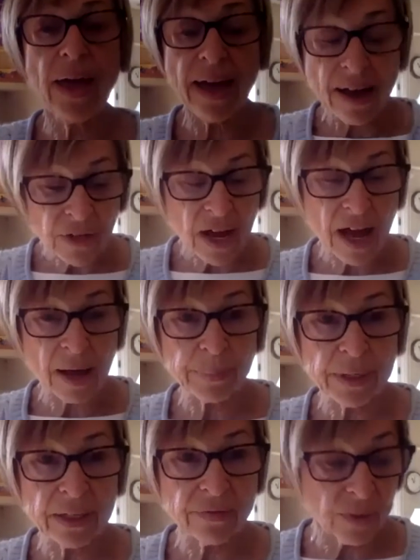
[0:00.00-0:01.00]
have a
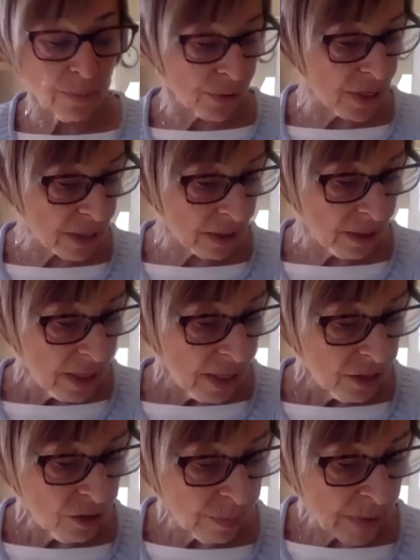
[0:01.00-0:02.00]
copy of the book,
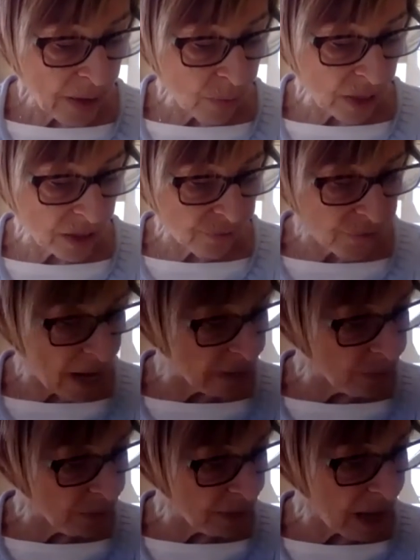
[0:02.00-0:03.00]
you may want to
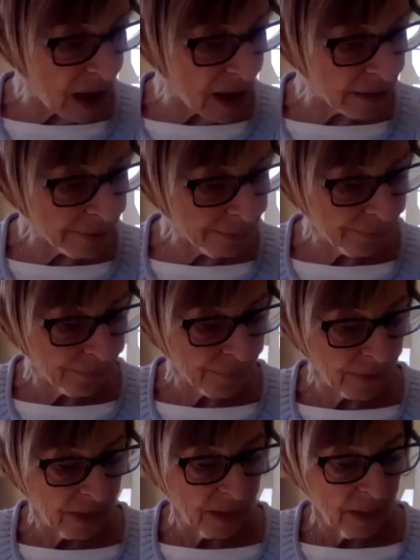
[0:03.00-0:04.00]
follow along
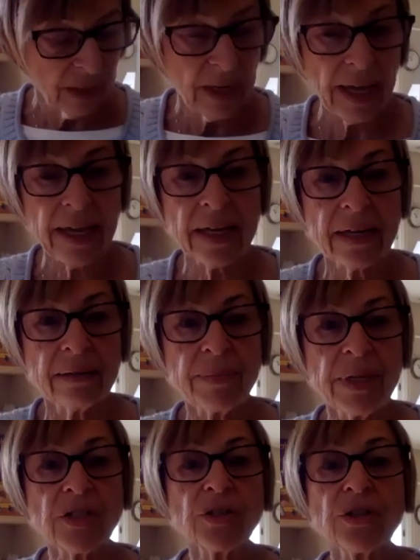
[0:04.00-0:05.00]
and
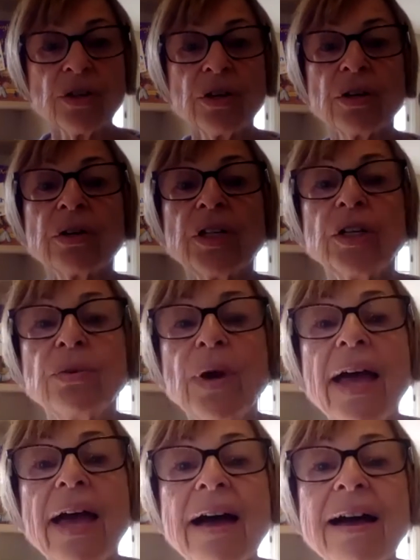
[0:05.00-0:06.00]
make sure you
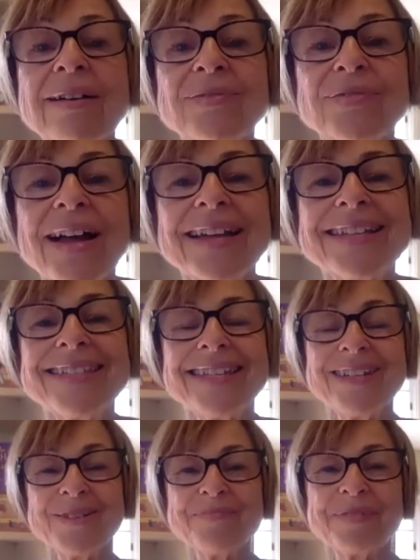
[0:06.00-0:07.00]
have, I
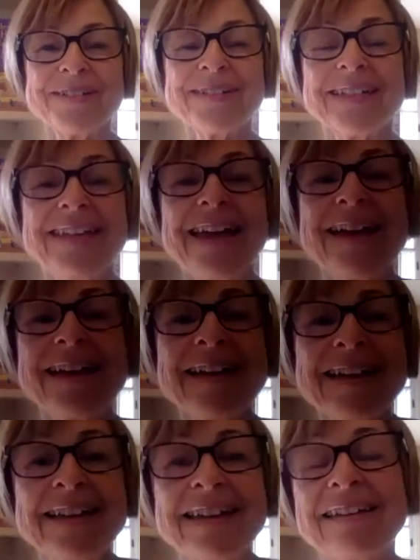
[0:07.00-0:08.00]
see your book,
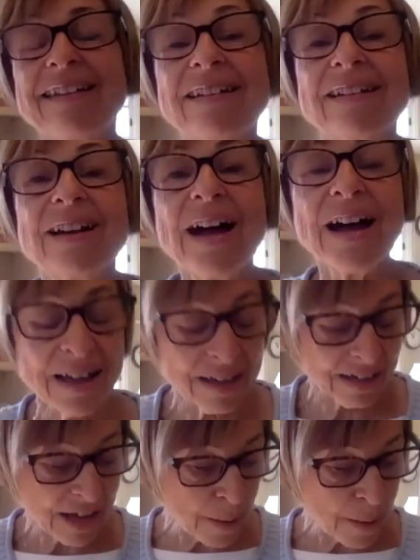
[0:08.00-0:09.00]
yay,
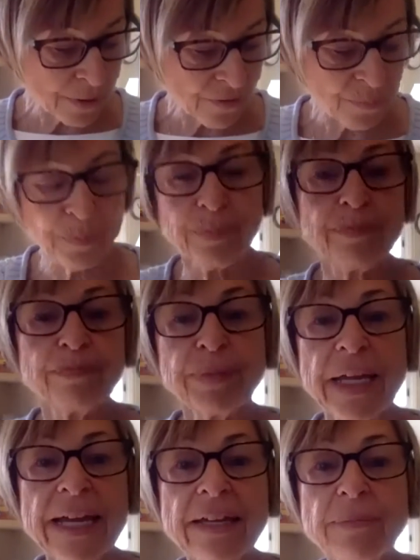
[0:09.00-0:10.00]
a couple of
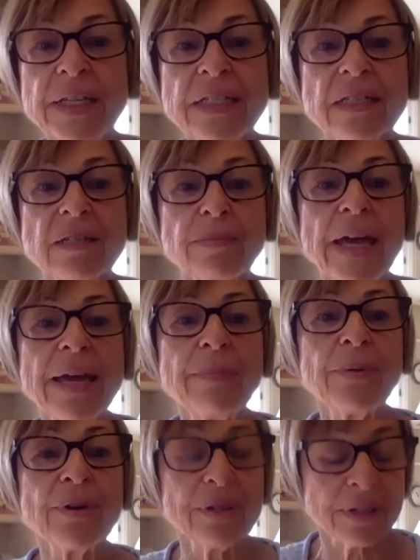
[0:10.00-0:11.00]
blank pieces of
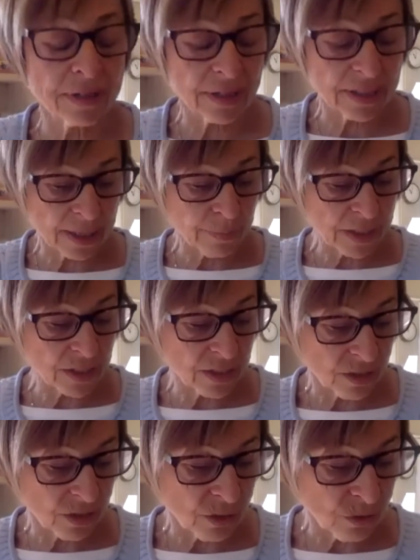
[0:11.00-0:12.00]
paper and something
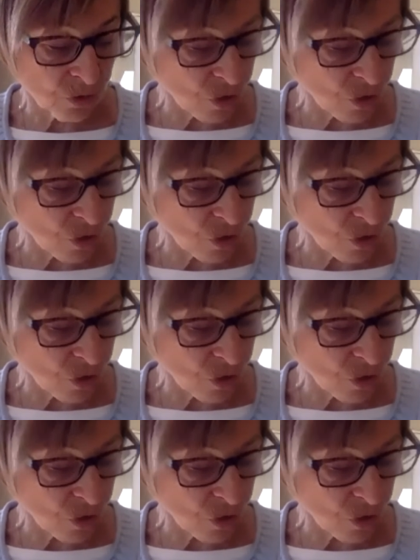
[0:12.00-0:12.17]
to